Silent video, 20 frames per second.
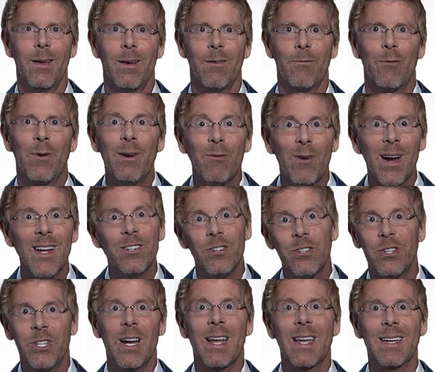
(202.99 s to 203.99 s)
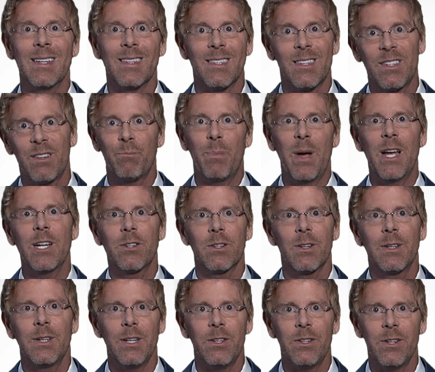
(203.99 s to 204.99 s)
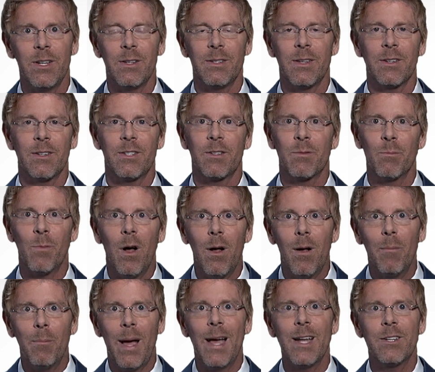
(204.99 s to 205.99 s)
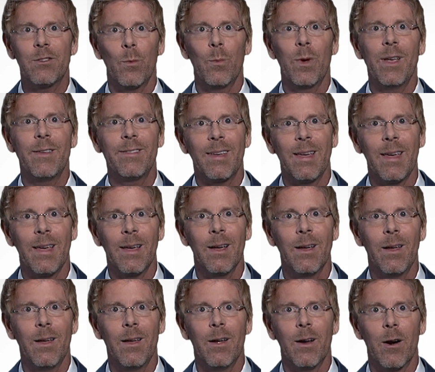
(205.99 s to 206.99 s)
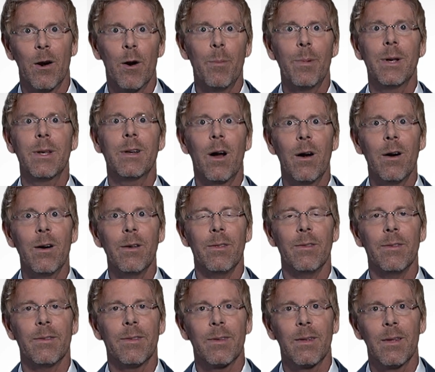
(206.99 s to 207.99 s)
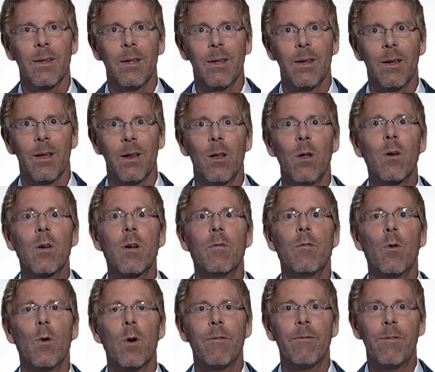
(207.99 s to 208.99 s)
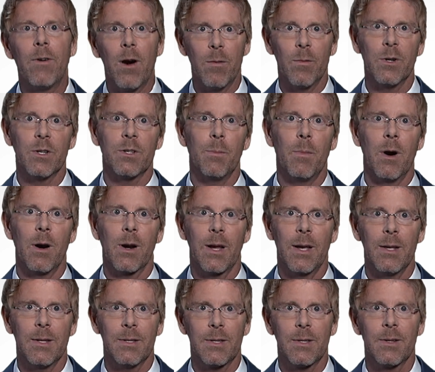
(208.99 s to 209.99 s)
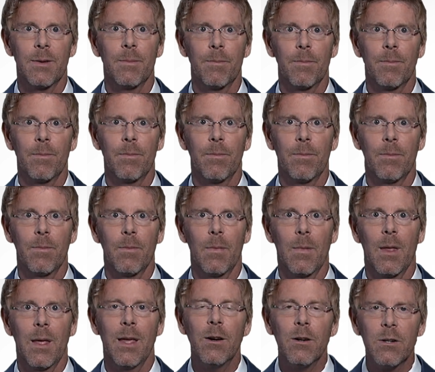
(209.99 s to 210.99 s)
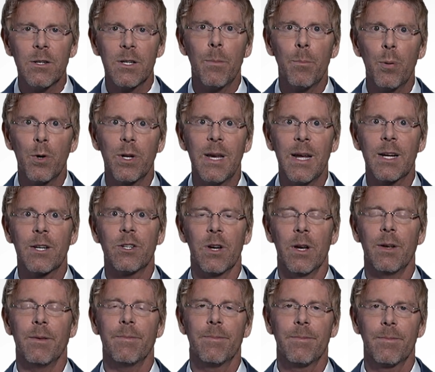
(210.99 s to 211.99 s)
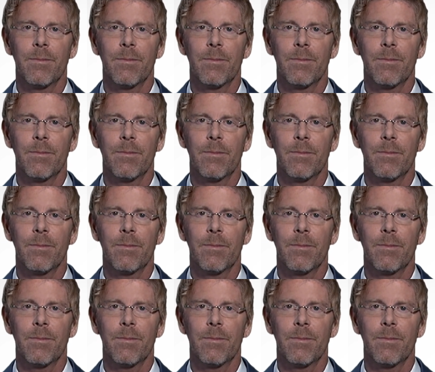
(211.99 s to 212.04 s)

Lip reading: free-range chickens, specialty cheeses, small batch whiskey, urban gardens, and locavore farmers markets. Here's a prediction.